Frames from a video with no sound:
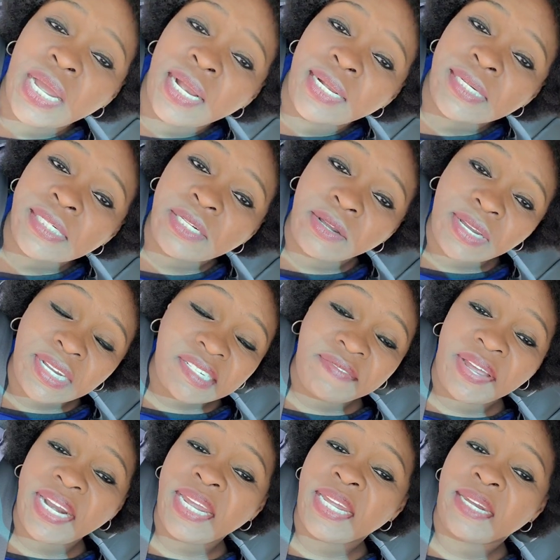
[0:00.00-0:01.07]
So it's
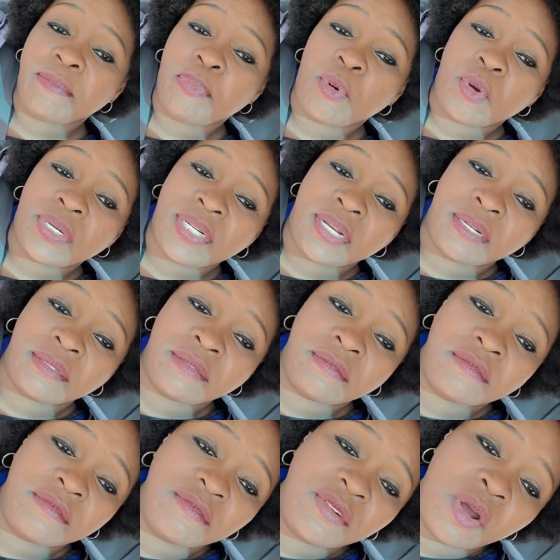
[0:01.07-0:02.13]
very important
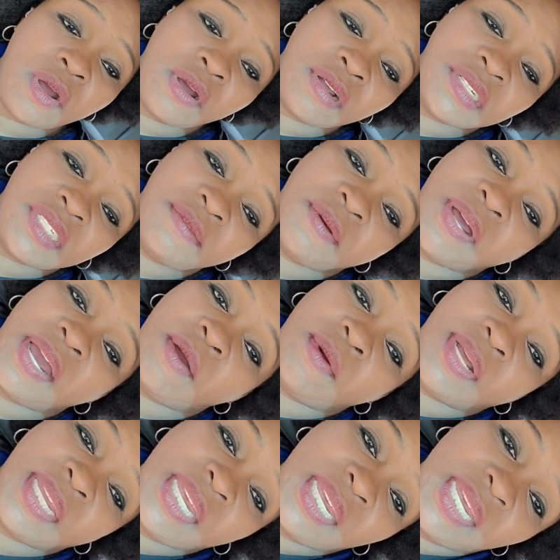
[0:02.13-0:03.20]
for us, for our
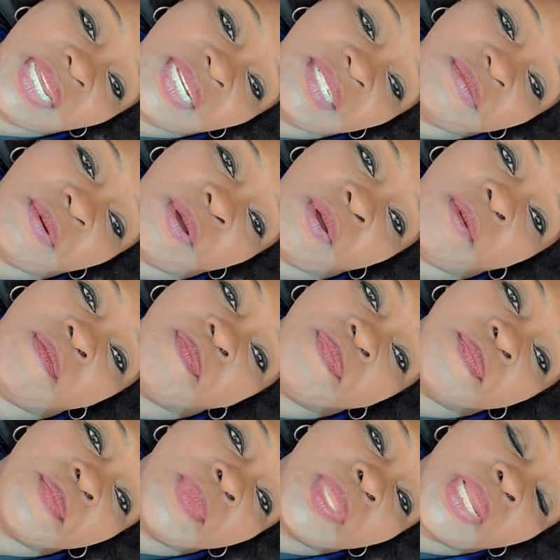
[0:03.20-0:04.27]
kids, for
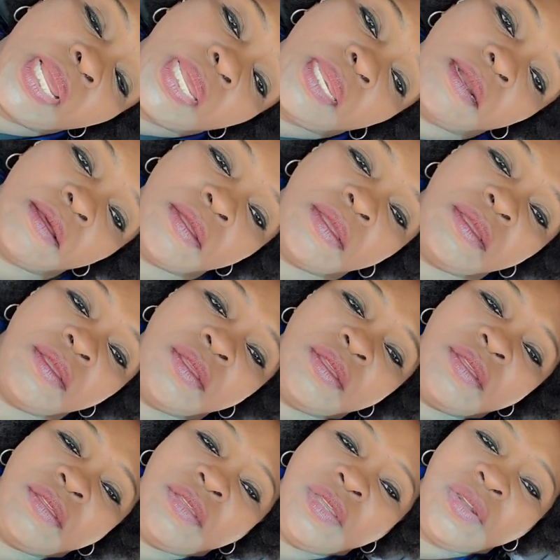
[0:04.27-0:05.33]

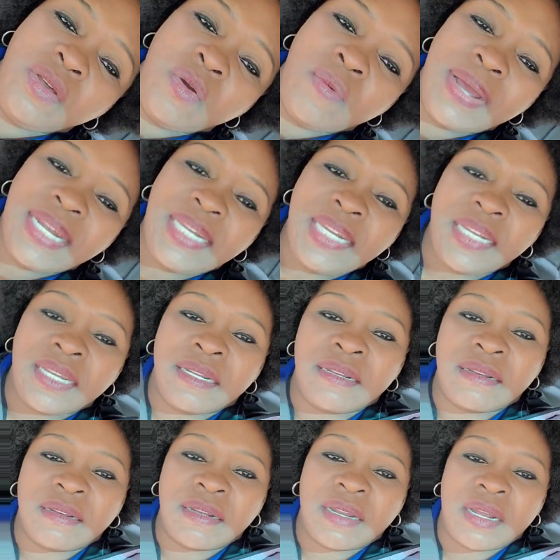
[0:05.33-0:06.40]
one thing
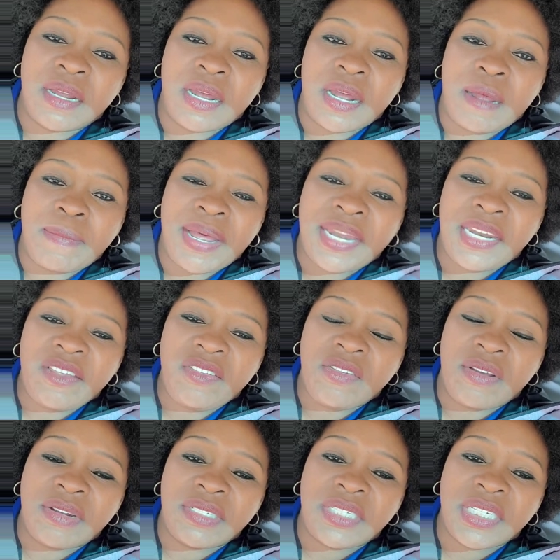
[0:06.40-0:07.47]
about this
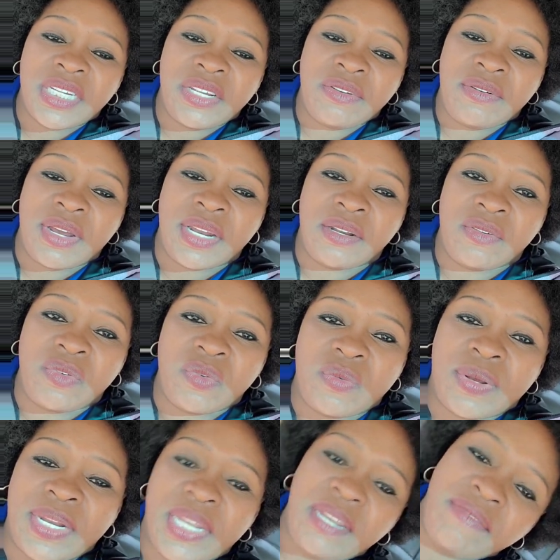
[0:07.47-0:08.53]
country, you can do
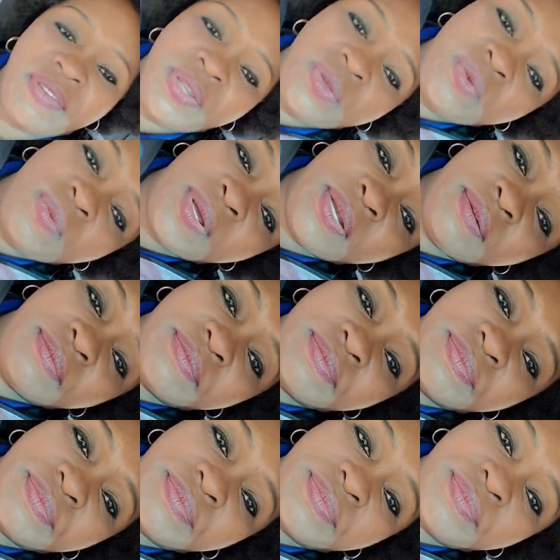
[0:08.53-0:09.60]
whatever you want.
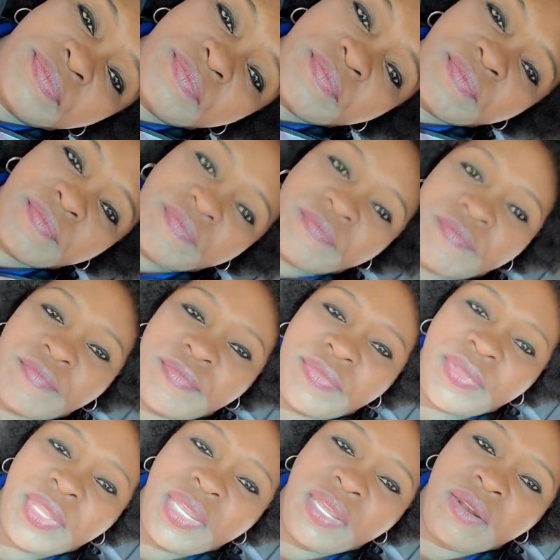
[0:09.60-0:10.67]

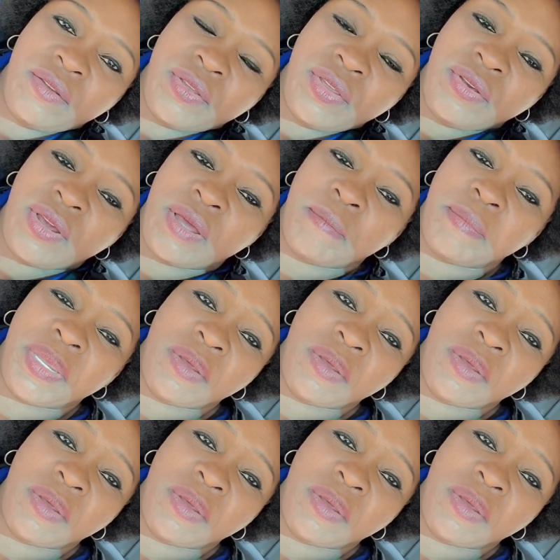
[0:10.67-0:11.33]
You can be